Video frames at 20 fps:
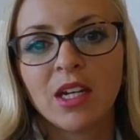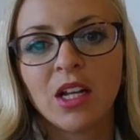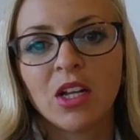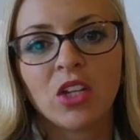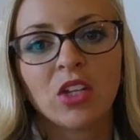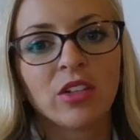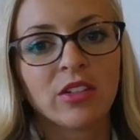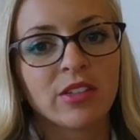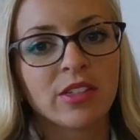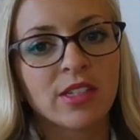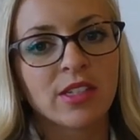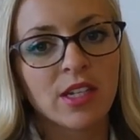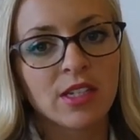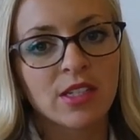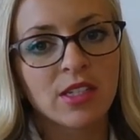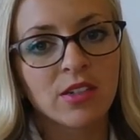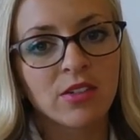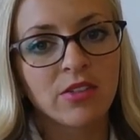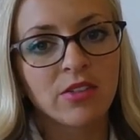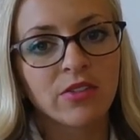a little
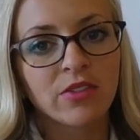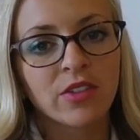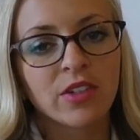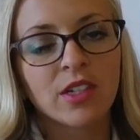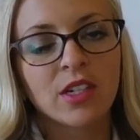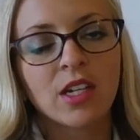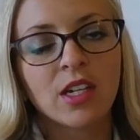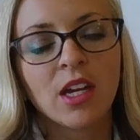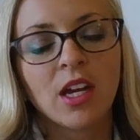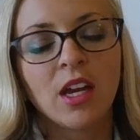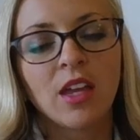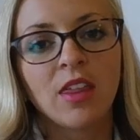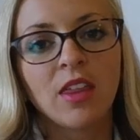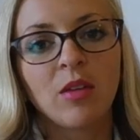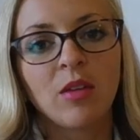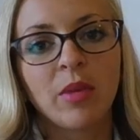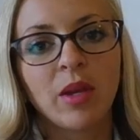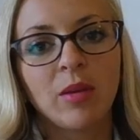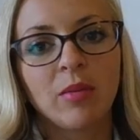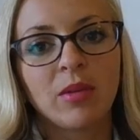excessive and
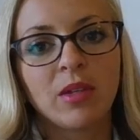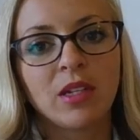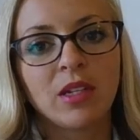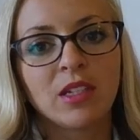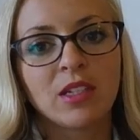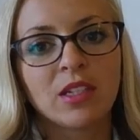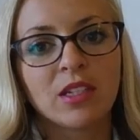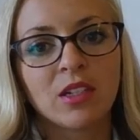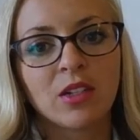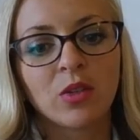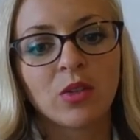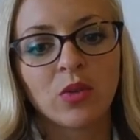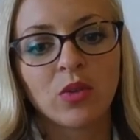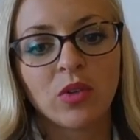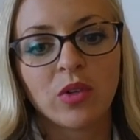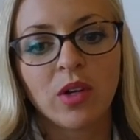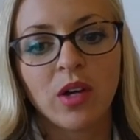they maybe need to